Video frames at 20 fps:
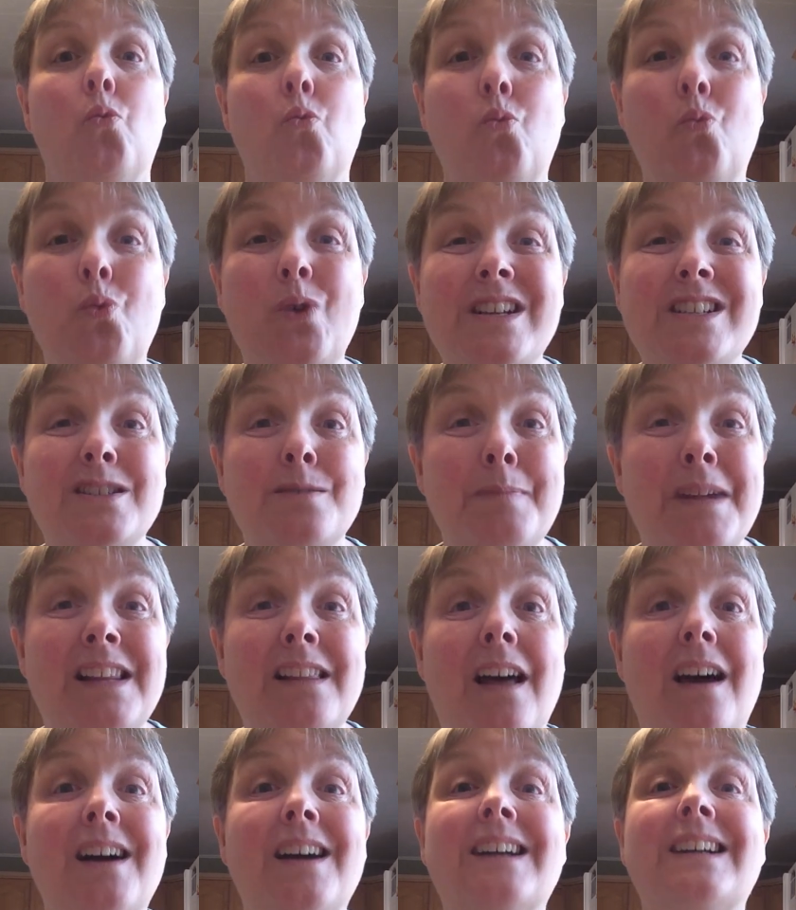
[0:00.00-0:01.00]
wish me
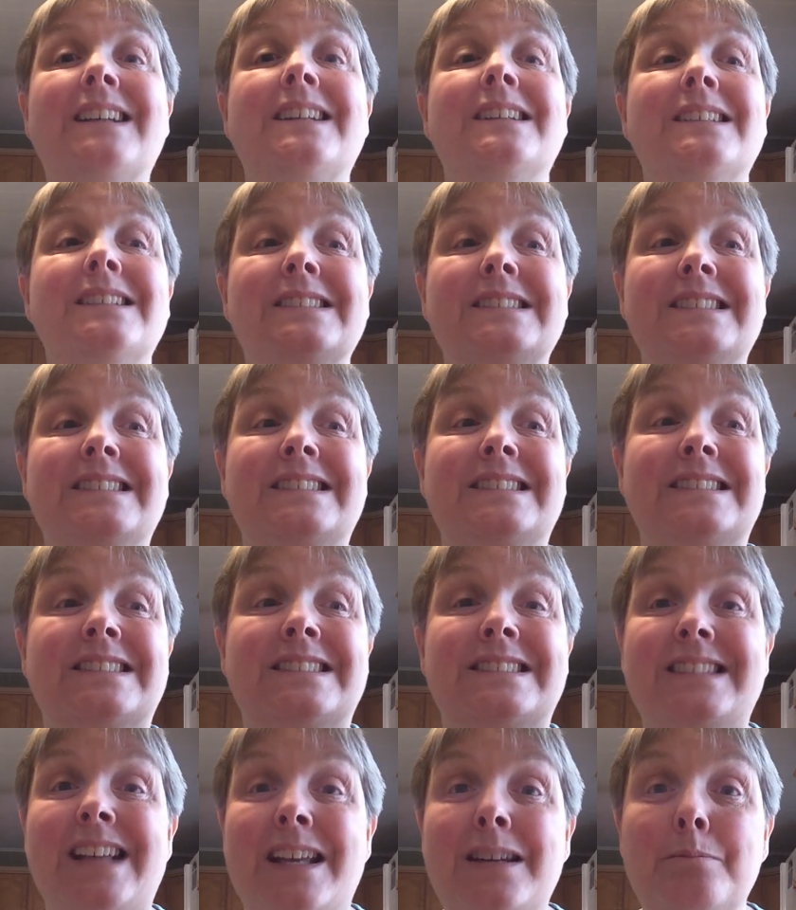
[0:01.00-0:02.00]
luck,
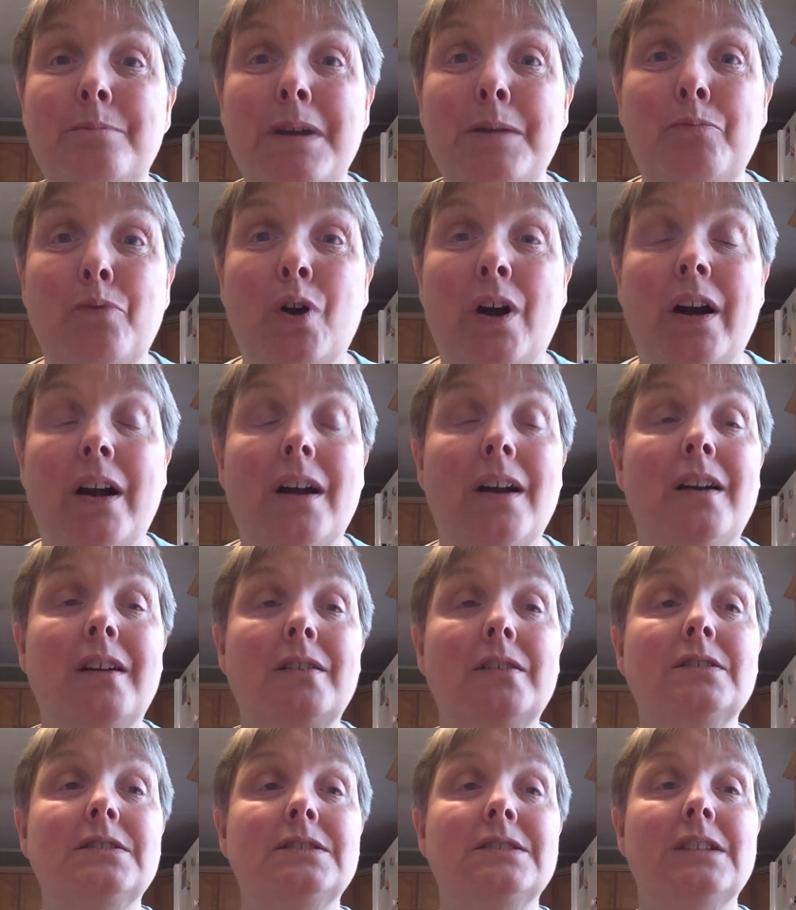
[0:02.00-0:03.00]
send me
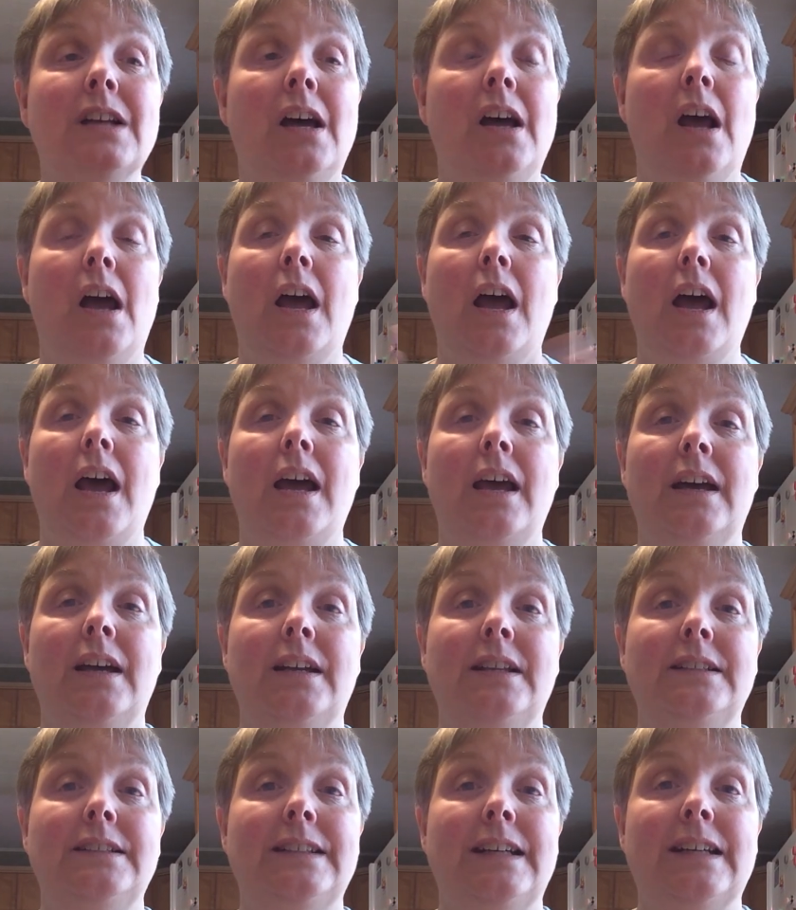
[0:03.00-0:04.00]
prayers,
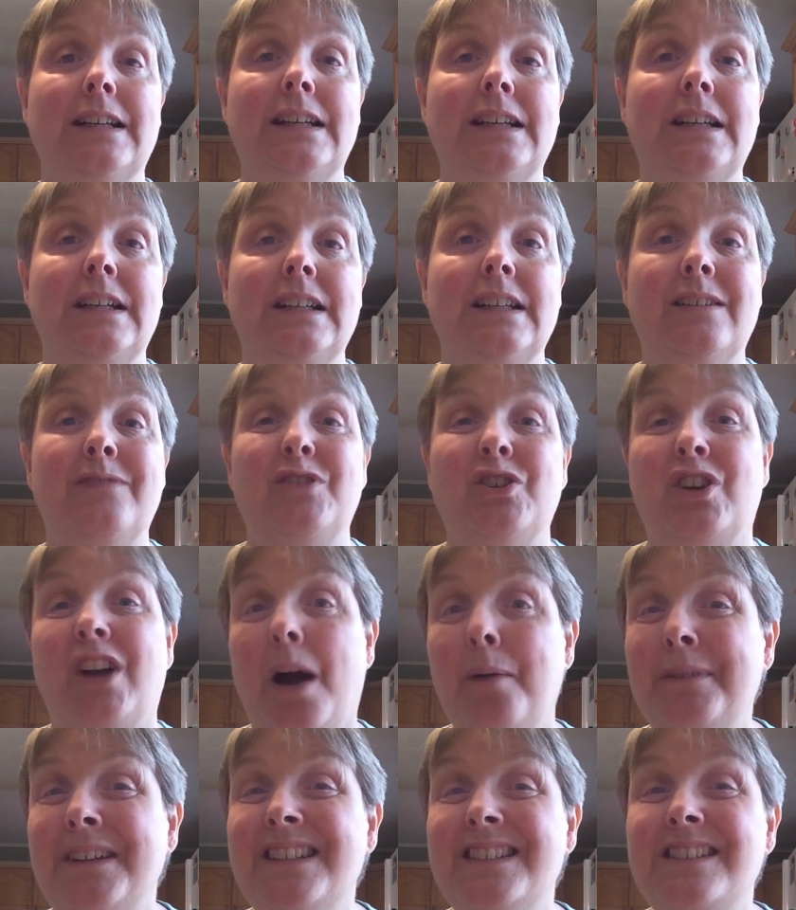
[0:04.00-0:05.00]
and if you're
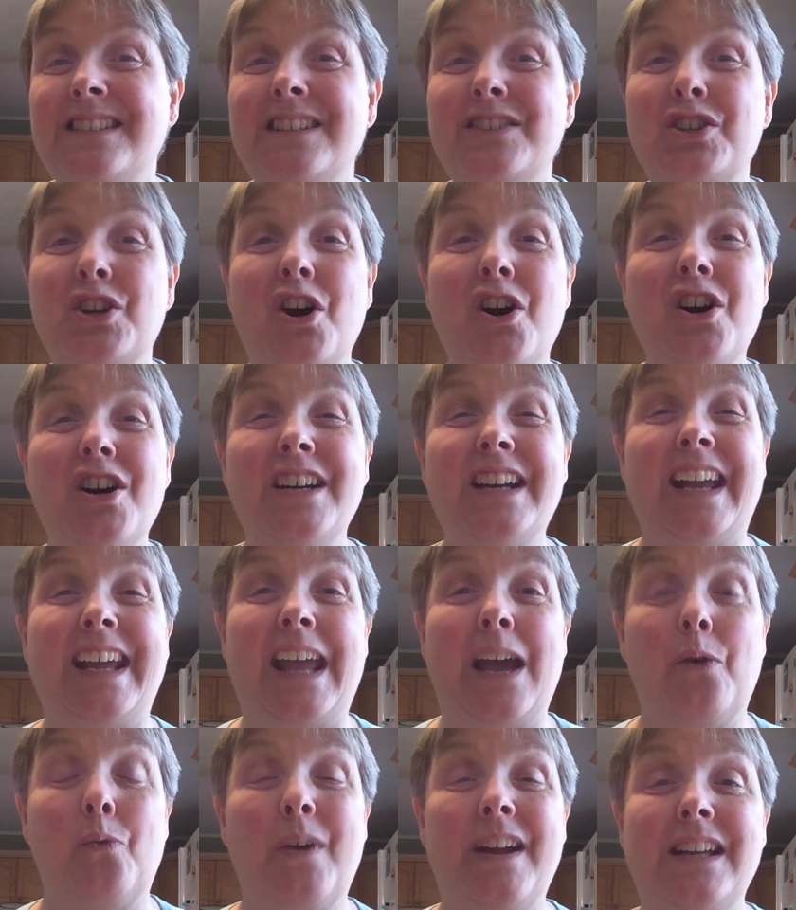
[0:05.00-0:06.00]
coming to StitchCon, I
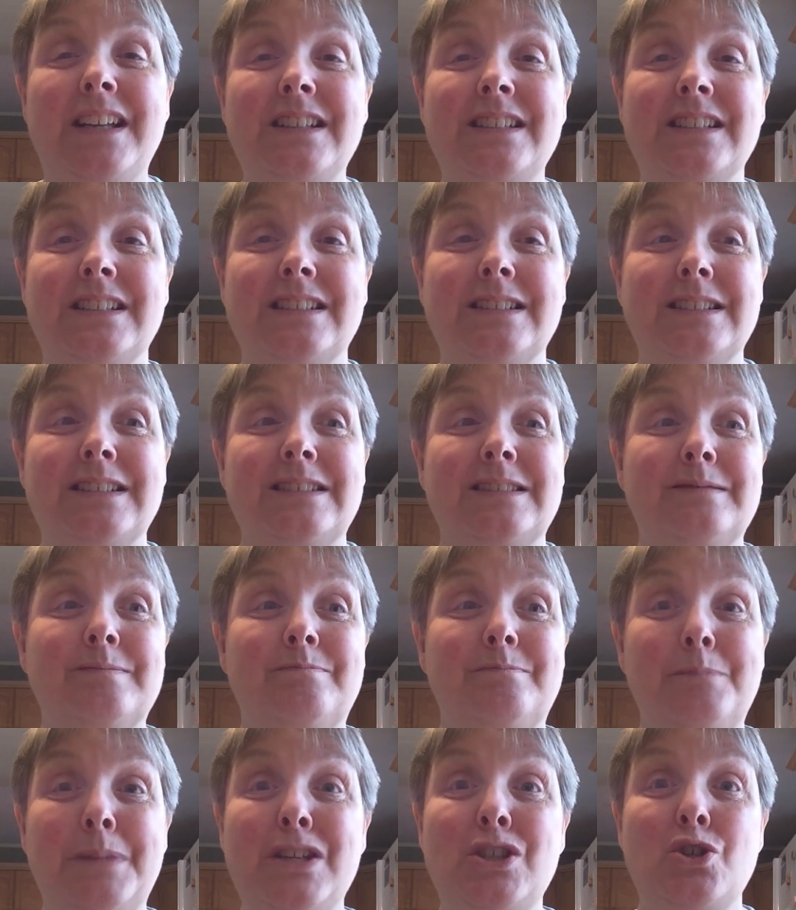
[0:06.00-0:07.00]
can't wait to
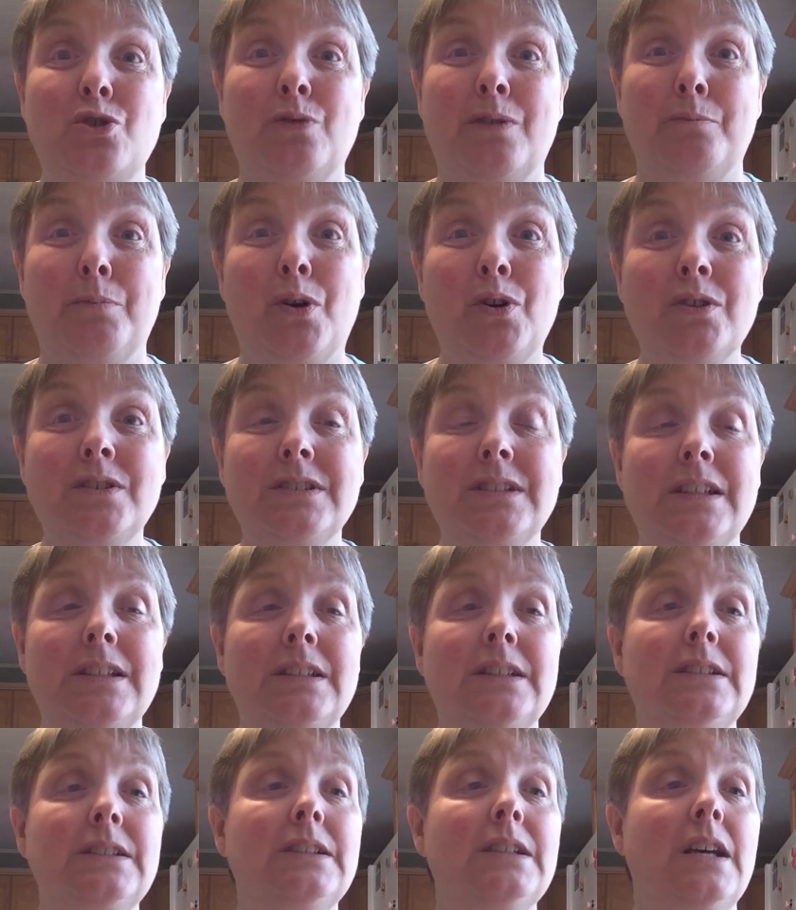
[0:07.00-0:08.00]
meet you in
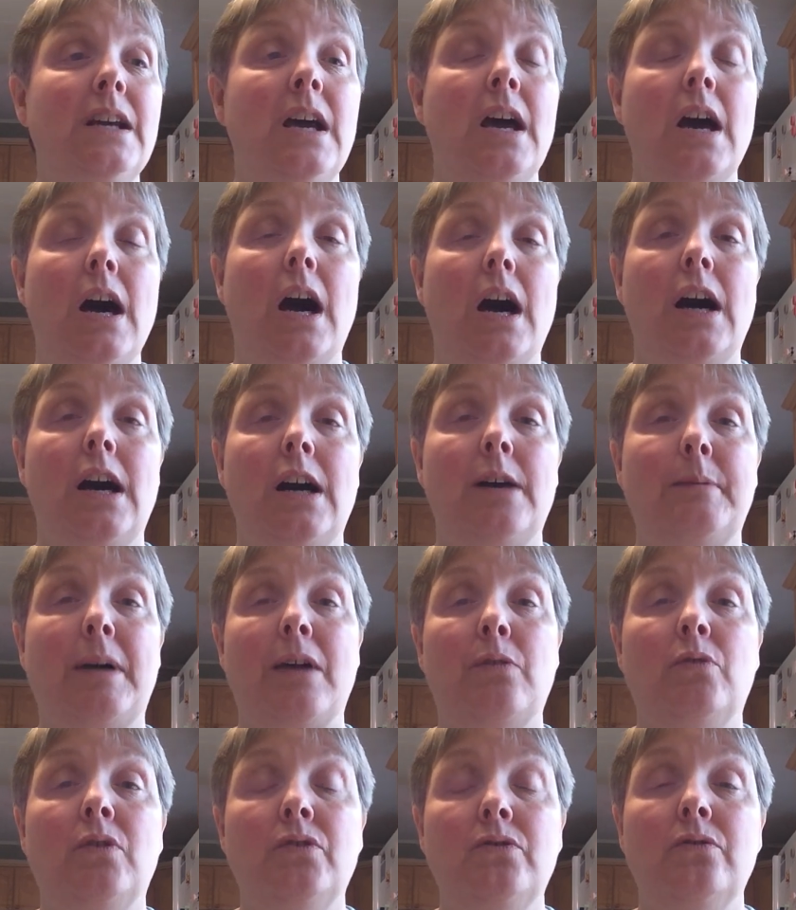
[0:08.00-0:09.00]
person.
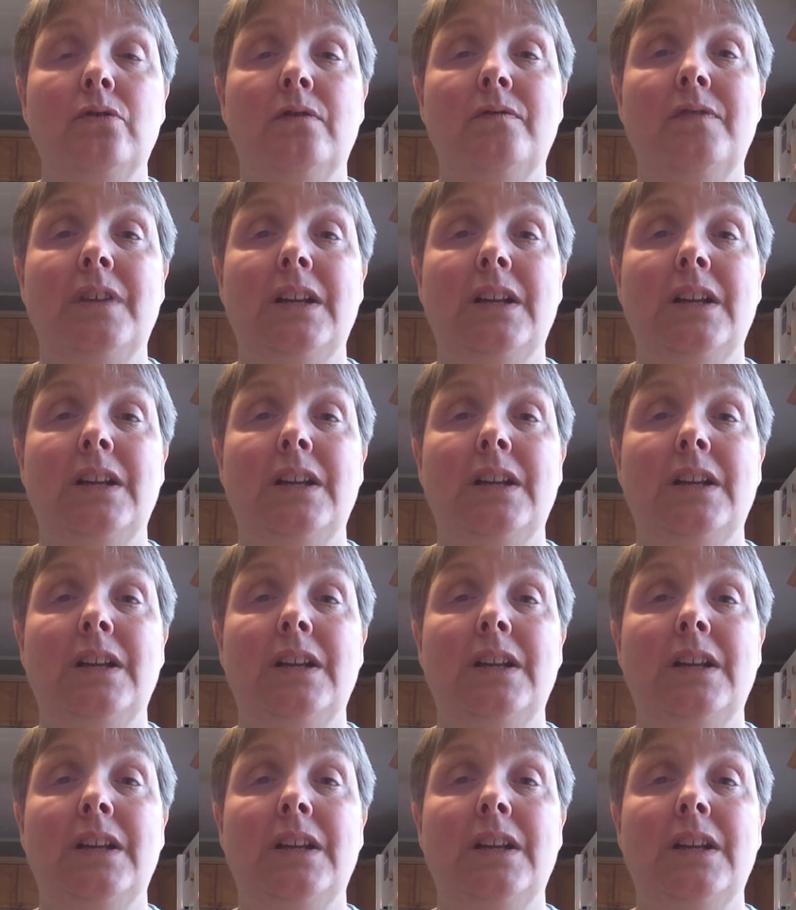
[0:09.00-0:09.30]
I will do a